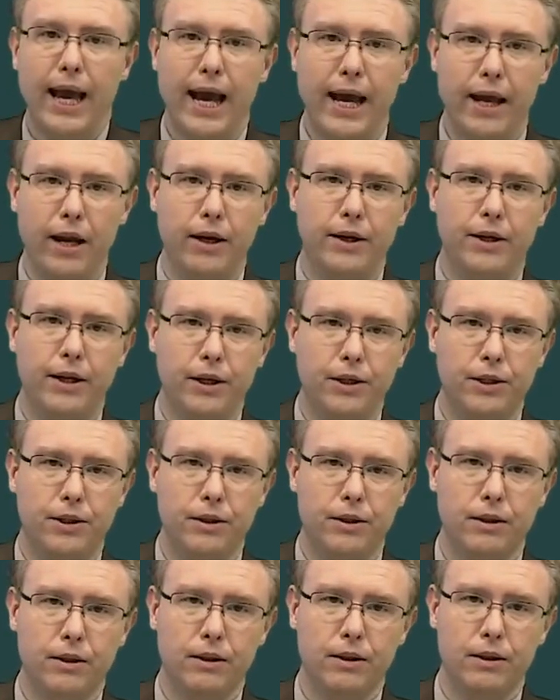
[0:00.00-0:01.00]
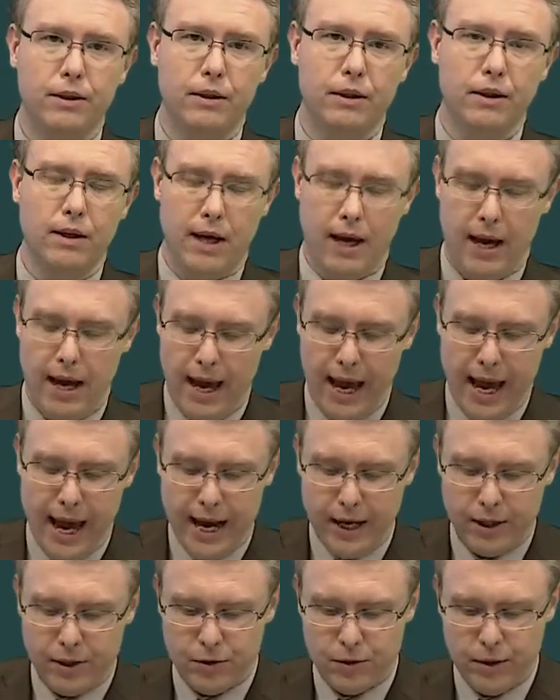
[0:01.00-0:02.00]
In addition,
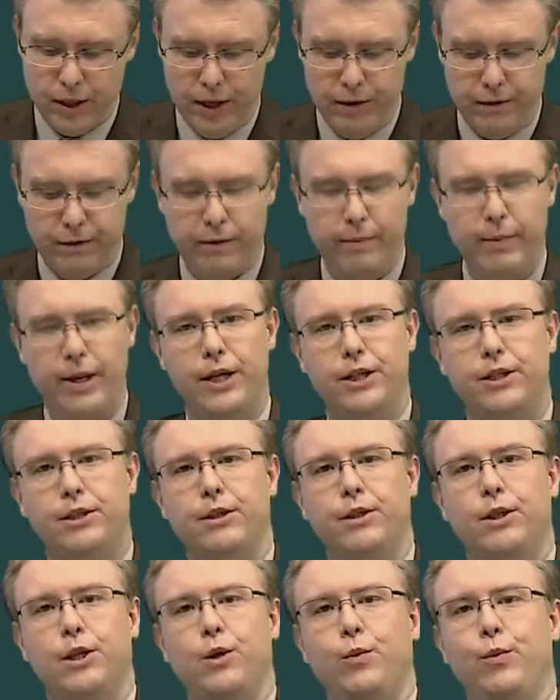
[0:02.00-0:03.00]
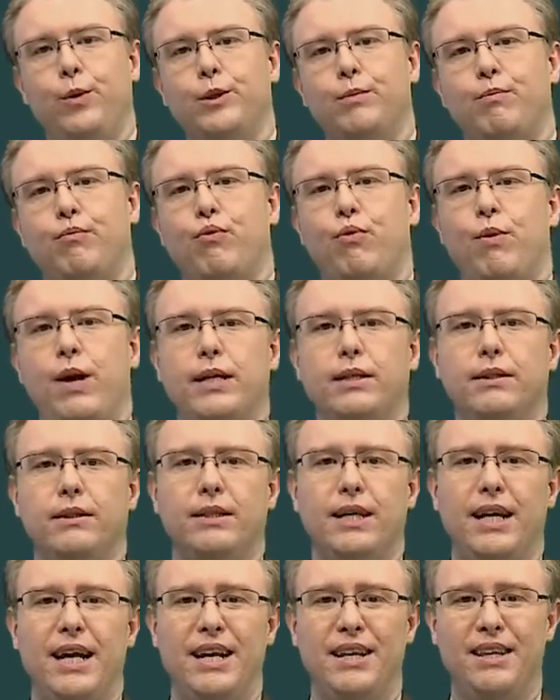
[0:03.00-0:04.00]
extra information that was
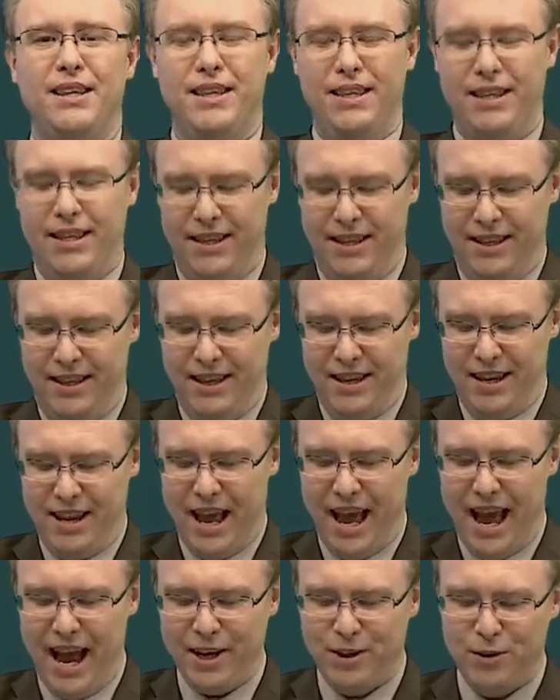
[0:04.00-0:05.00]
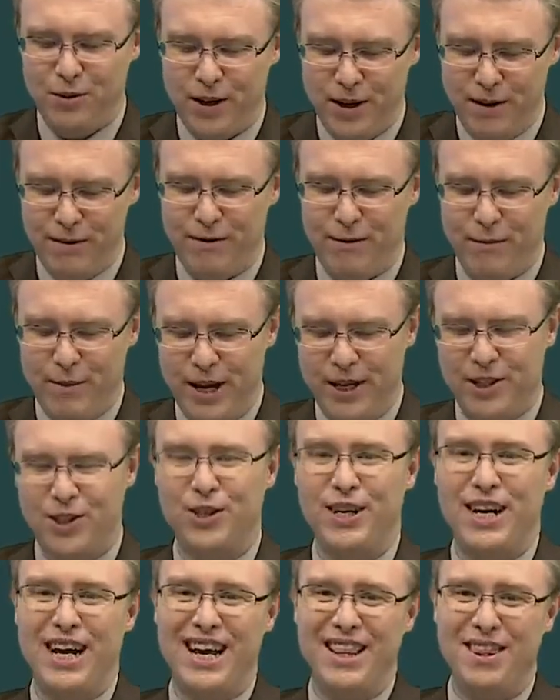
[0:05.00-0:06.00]
present in extra
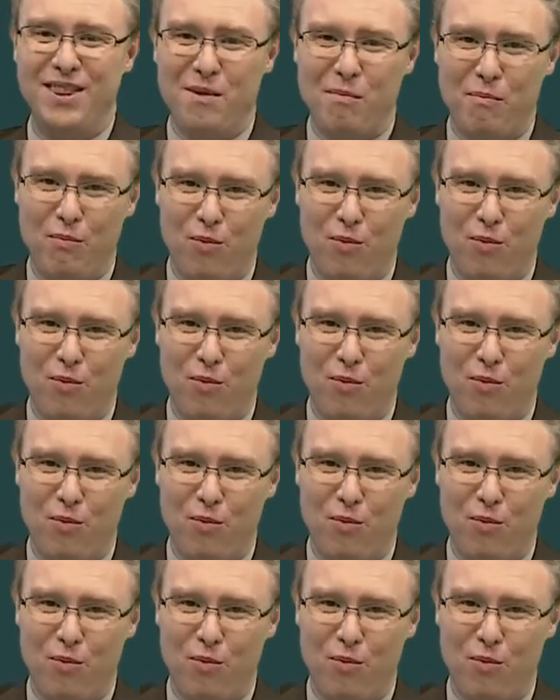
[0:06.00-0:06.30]
information in the